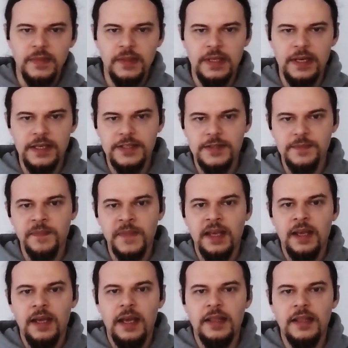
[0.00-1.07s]
Nice.
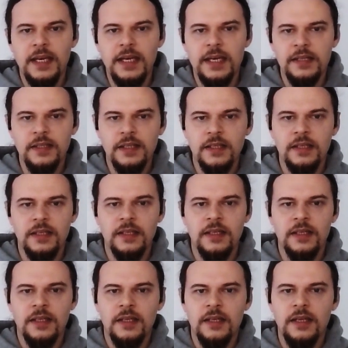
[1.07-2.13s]
And then
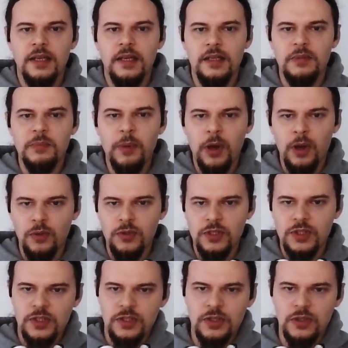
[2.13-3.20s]
it
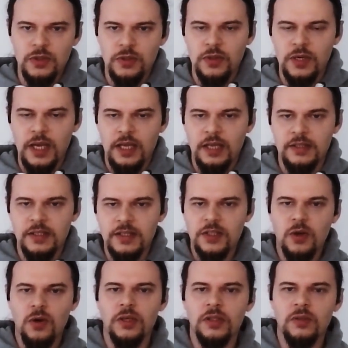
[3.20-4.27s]
posts to a
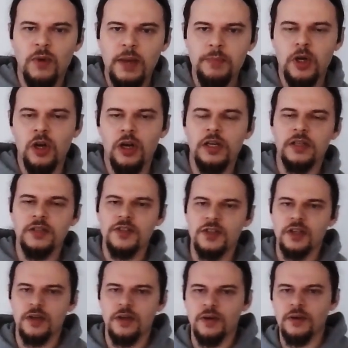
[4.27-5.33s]
Discord webhook
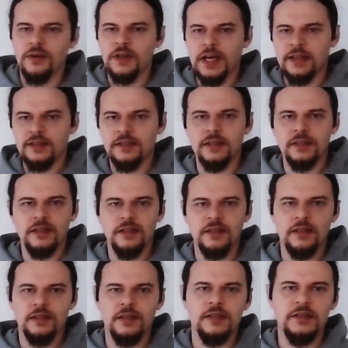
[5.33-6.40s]
so that
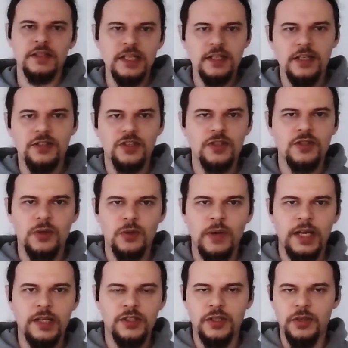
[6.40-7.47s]
the teenagers who
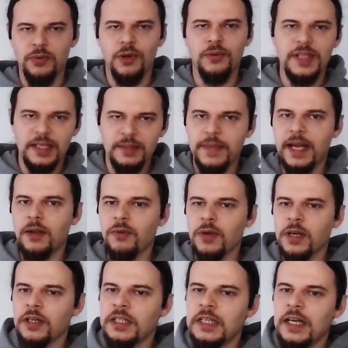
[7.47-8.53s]
actually wrote that
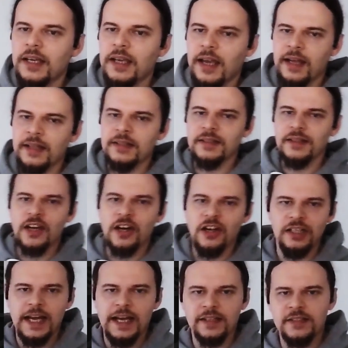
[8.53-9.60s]
malware can
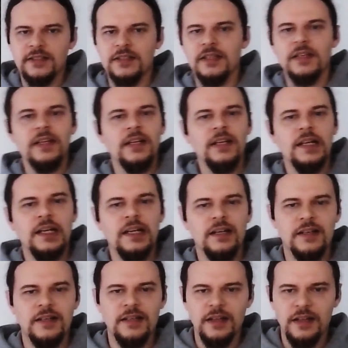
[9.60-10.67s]
collect
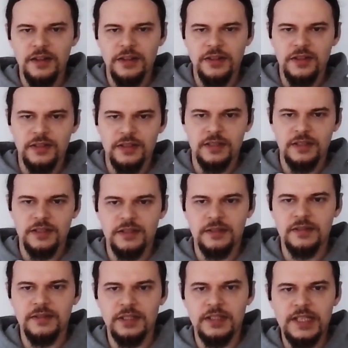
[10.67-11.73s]
the
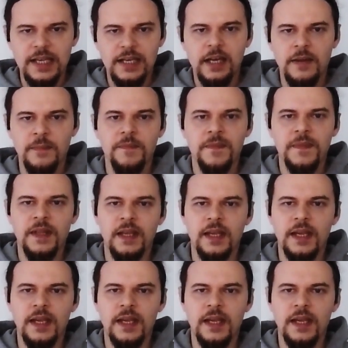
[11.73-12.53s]
data they